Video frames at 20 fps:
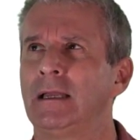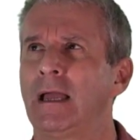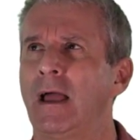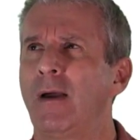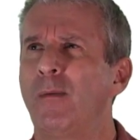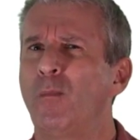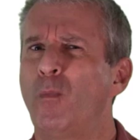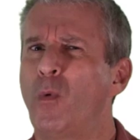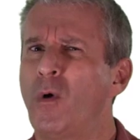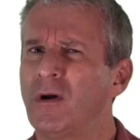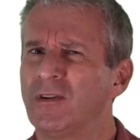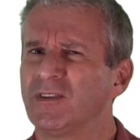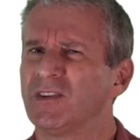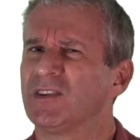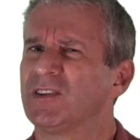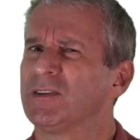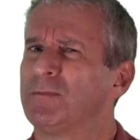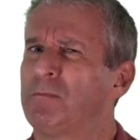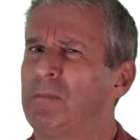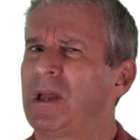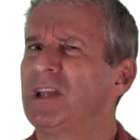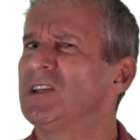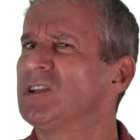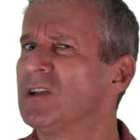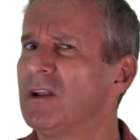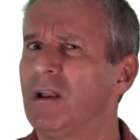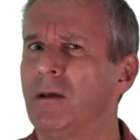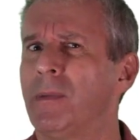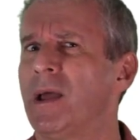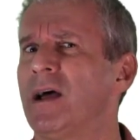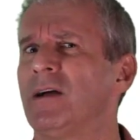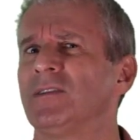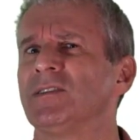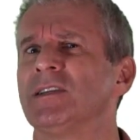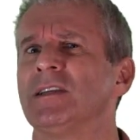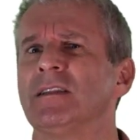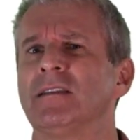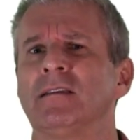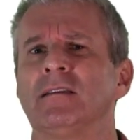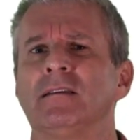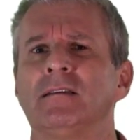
And what's special about it?